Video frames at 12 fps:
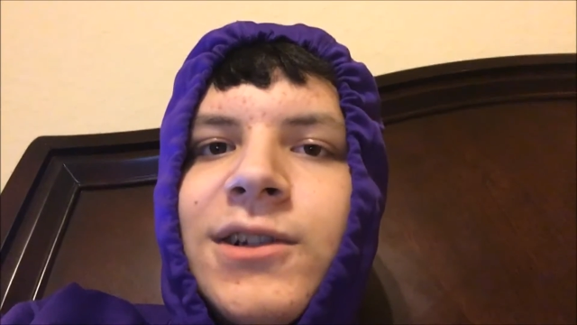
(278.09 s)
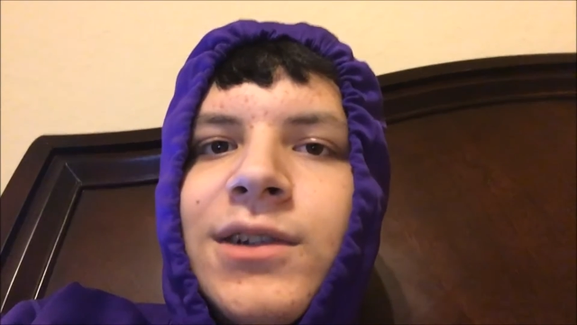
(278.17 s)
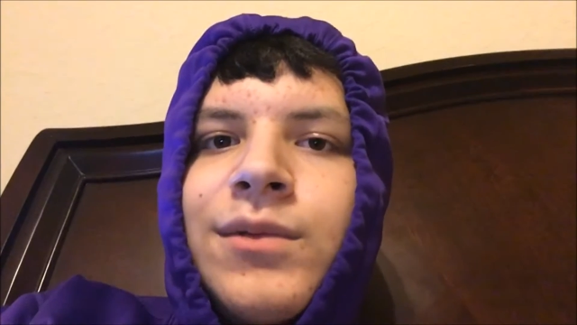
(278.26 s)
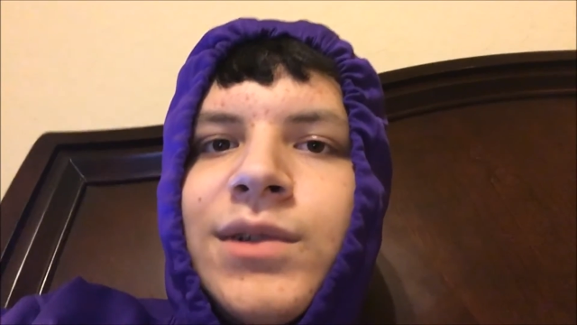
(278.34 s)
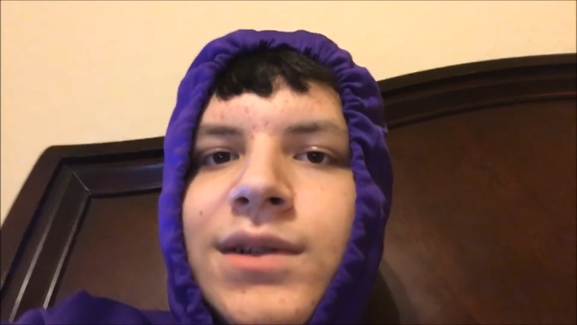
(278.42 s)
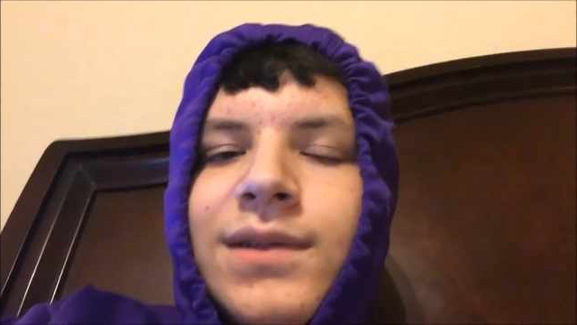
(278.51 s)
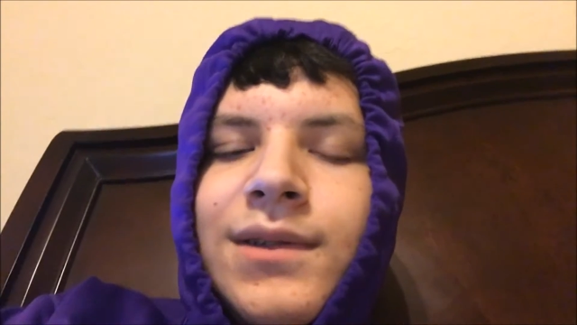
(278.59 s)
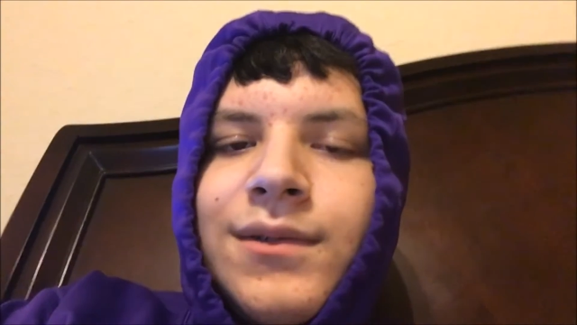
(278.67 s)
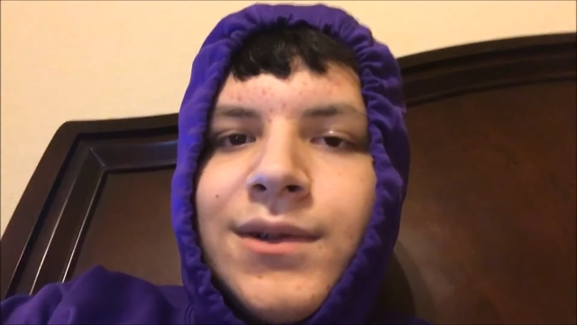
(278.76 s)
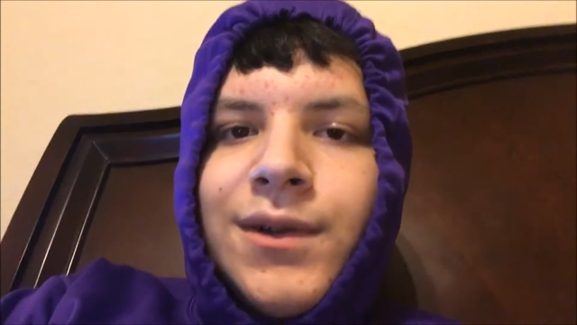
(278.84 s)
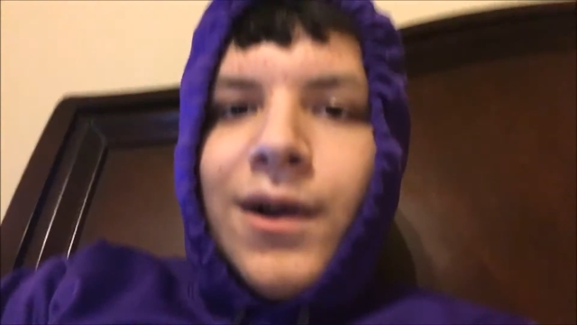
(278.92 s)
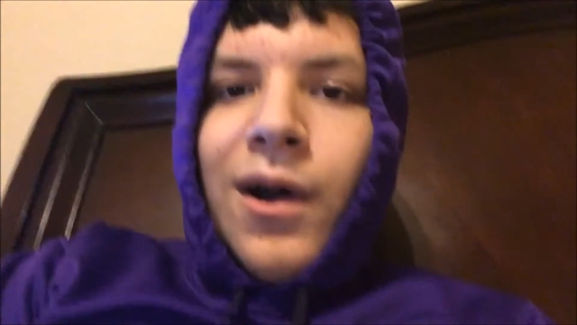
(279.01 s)
She would just
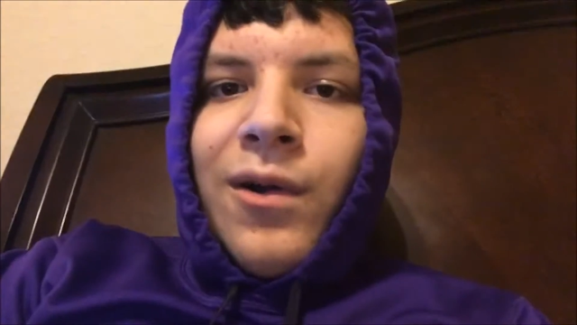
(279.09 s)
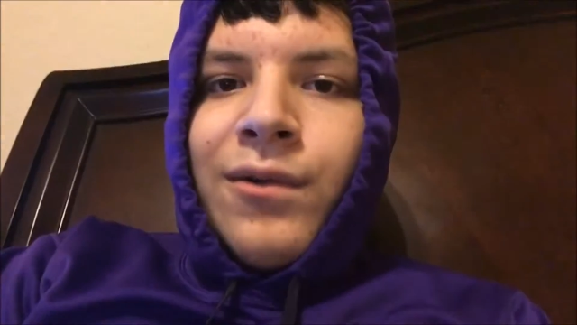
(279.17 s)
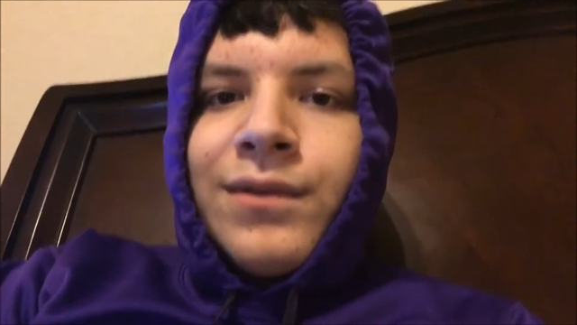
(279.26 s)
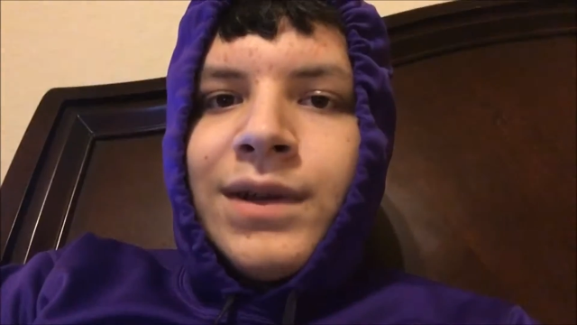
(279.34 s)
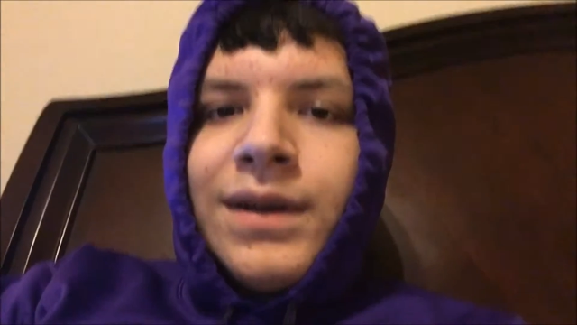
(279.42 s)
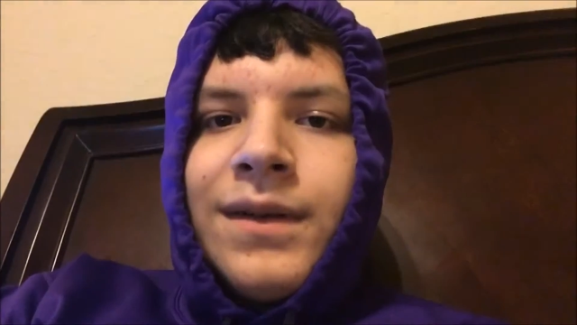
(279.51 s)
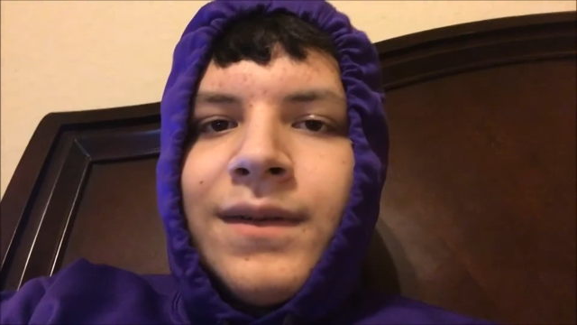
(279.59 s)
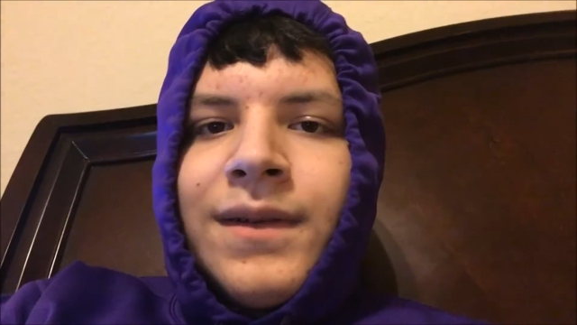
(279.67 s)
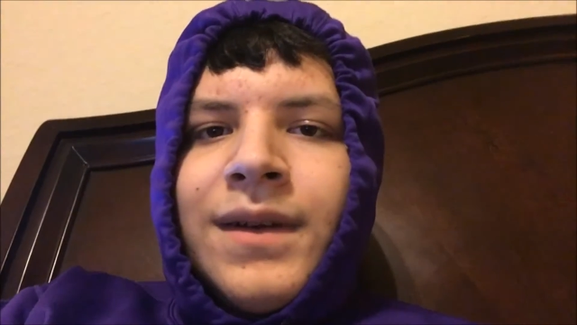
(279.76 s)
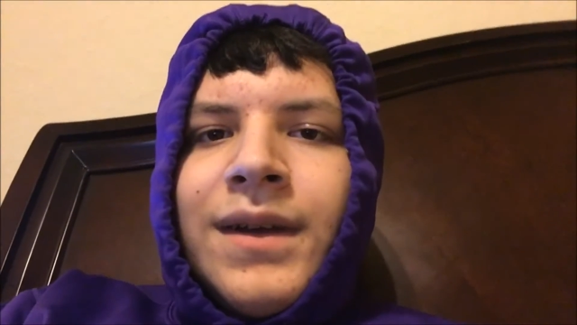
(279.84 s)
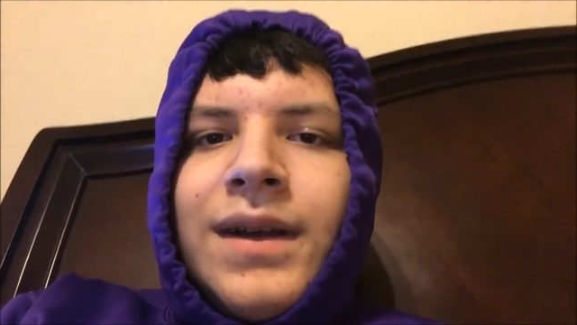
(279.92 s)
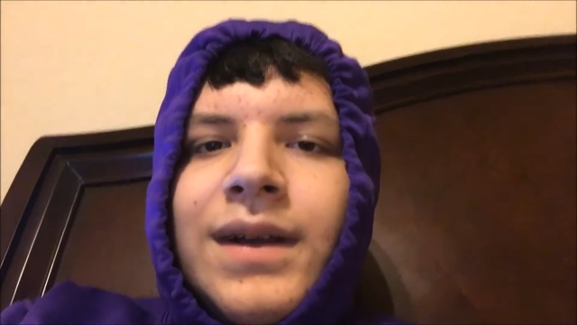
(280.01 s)
use her own
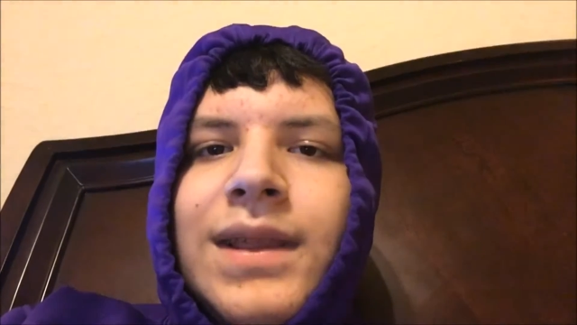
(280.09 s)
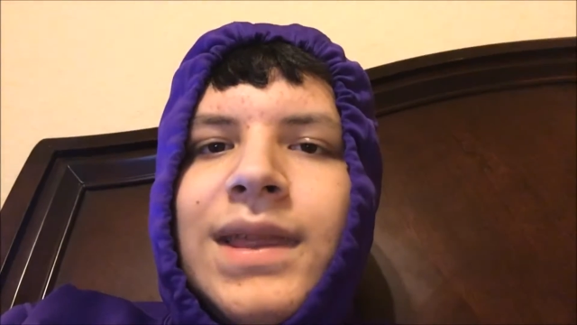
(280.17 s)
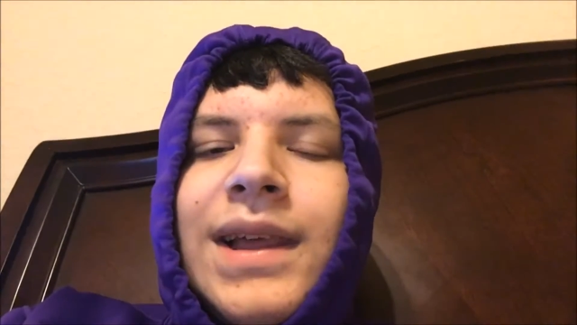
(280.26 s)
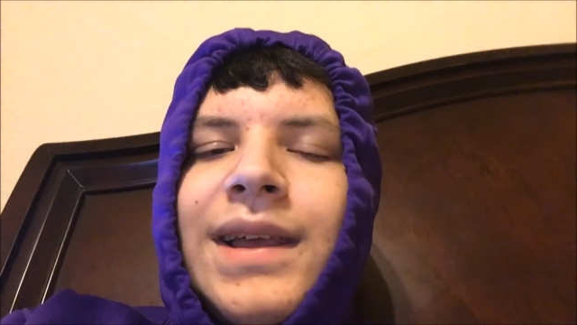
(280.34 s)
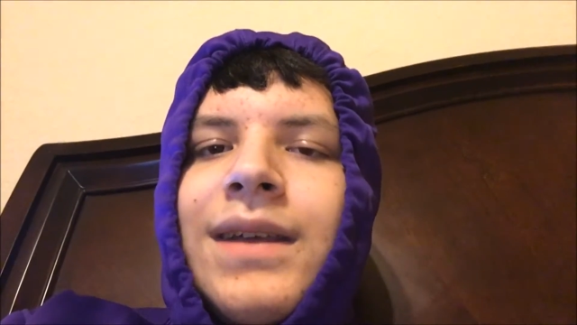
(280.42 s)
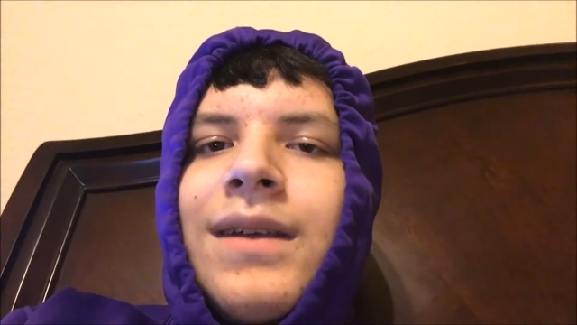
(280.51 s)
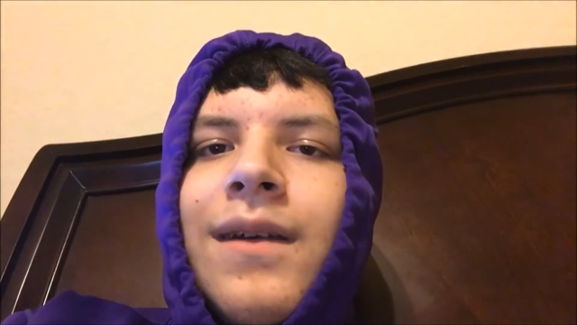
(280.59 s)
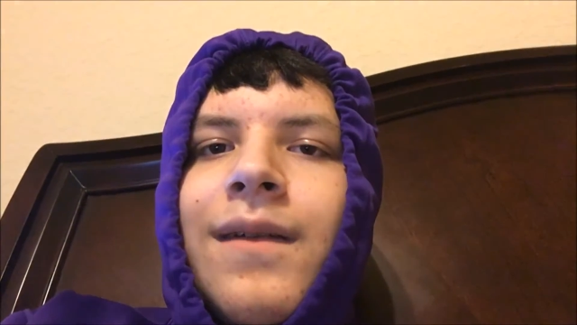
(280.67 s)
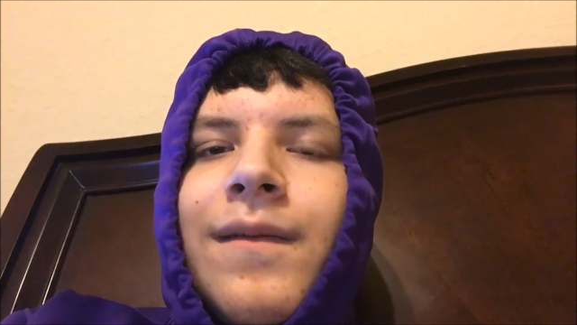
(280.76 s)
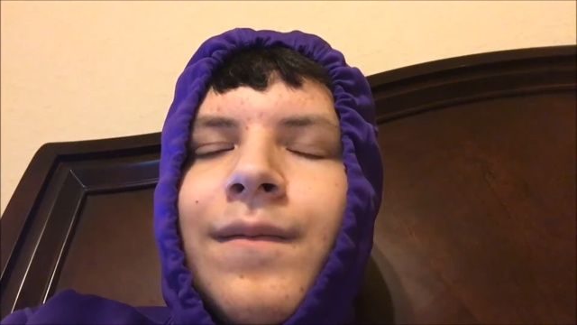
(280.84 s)
like